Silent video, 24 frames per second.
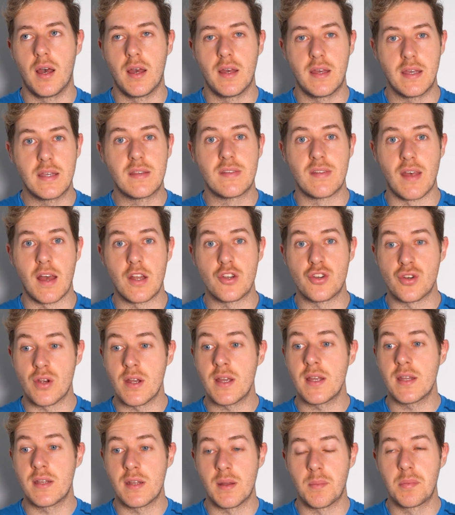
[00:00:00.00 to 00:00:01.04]

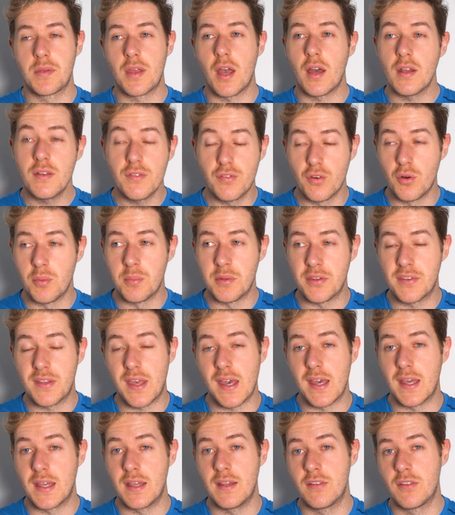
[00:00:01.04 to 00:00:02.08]
exaggerated, and I'm kind of almost
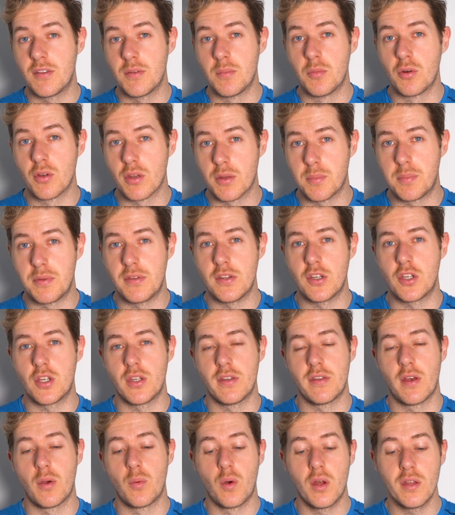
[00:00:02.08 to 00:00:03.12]
getting into more of the
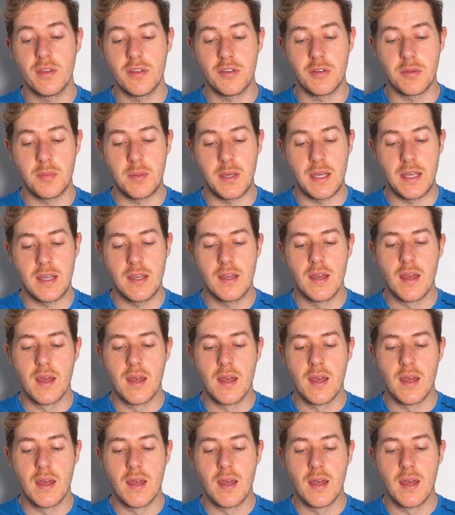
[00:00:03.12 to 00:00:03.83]
positions I want to be.